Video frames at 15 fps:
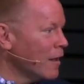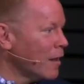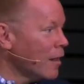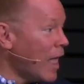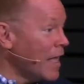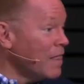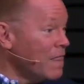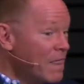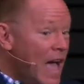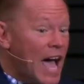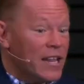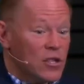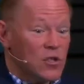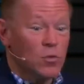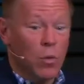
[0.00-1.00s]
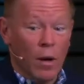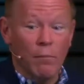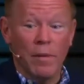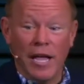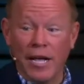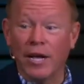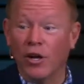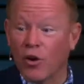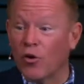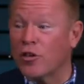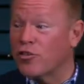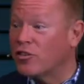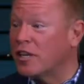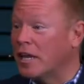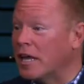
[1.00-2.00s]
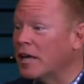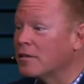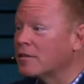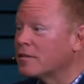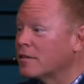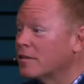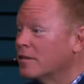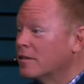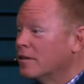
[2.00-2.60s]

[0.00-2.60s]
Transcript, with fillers: Like that is what being a Christian is.